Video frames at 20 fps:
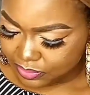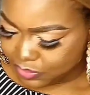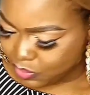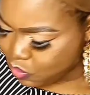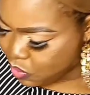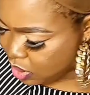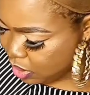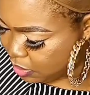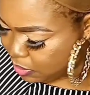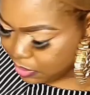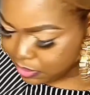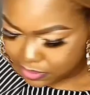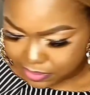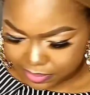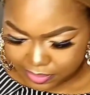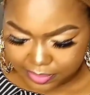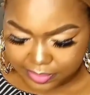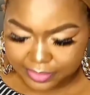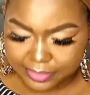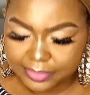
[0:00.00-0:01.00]
Wow,
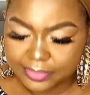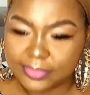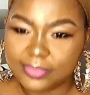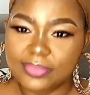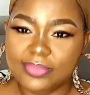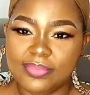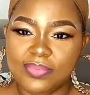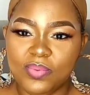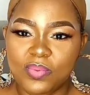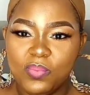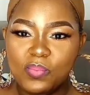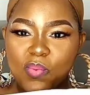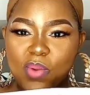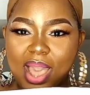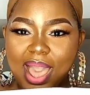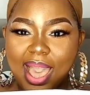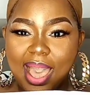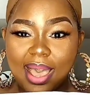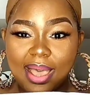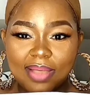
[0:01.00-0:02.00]
we
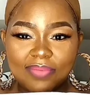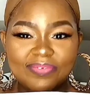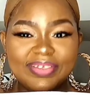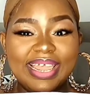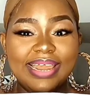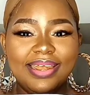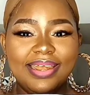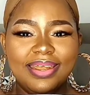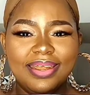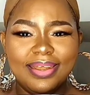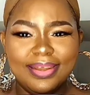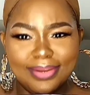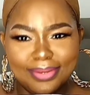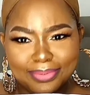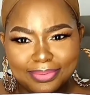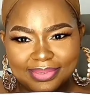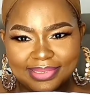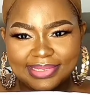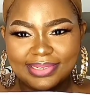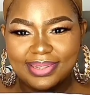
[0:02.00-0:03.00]
have a
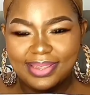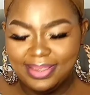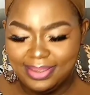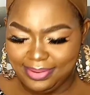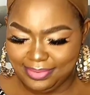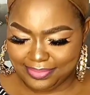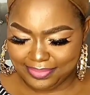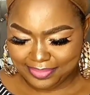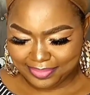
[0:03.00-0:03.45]
lot here.